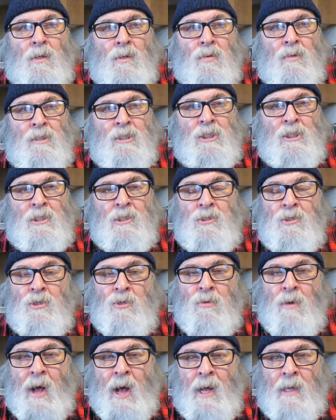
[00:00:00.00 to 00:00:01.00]
Christians
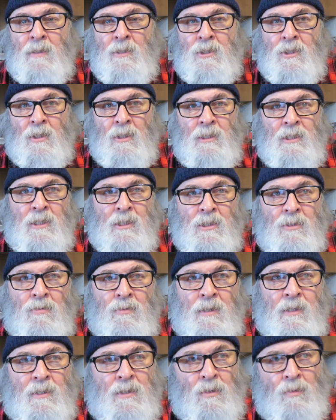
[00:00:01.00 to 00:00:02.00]
throughout church
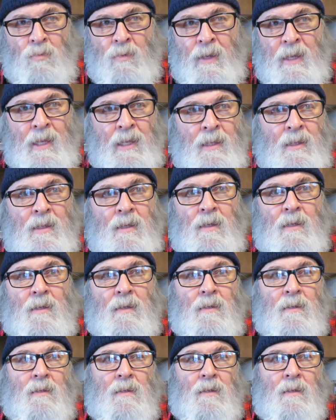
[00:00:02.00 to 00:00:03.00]
history to read
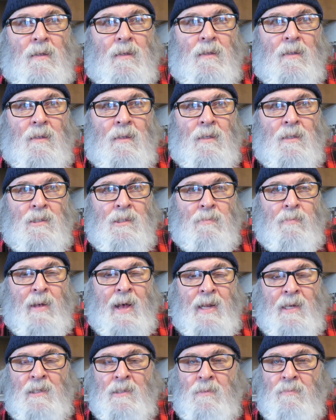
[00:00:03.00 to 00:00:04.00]
the
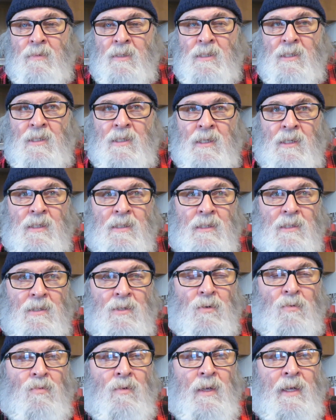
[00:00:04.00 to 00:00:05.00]
Spanish mystics,
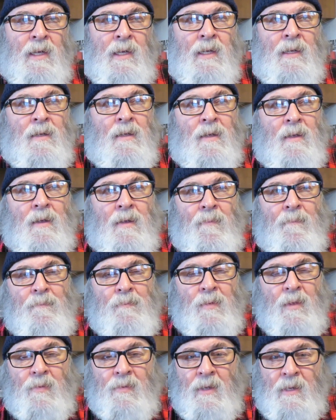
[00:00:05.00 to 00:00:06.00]
to read
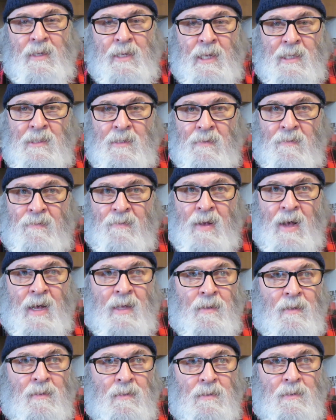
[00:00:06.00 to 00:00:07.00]
the Desert
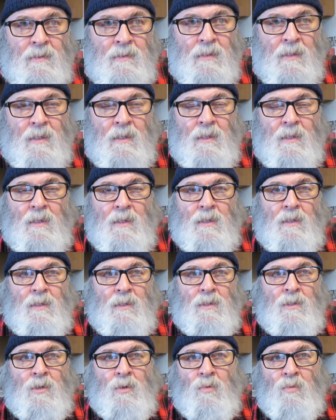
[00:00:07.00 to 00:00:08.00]
Fathers,
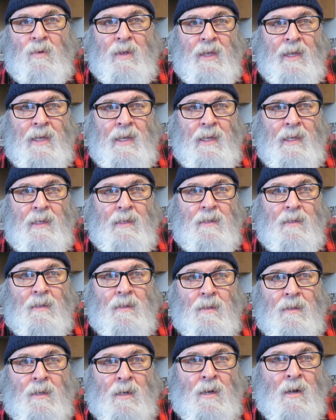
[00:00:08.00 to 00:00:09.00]
to
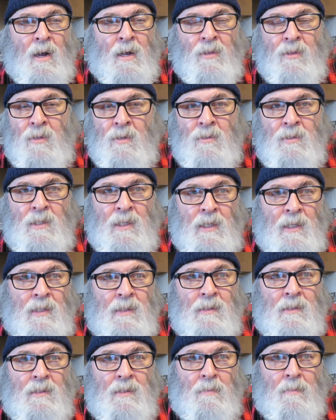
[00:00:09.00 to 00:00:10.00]
read the
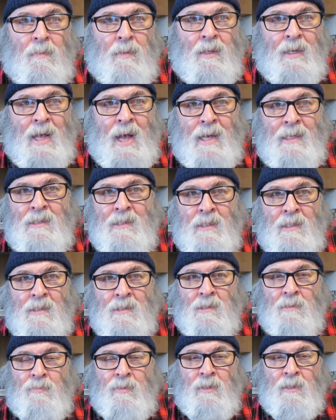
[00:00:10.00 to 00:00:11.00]
Carthusians, monastic
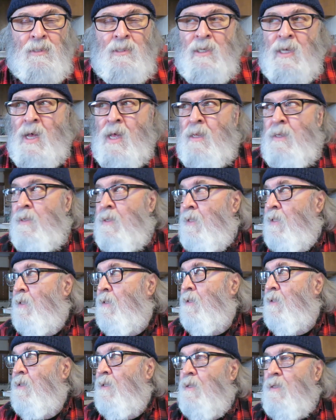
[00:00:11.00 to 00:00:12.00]

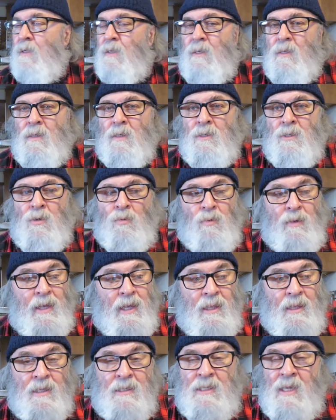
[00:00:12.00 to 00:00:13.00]
spirituality, to
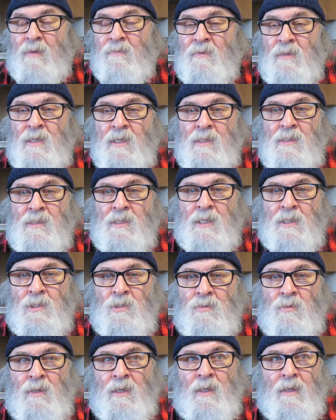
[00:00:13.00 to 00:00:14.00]
read the 17th
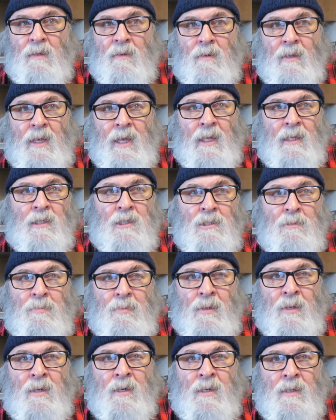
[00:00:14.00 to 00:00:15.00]
century English
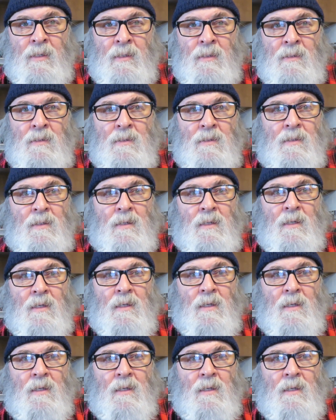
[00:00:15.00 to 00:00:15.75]
Puritans,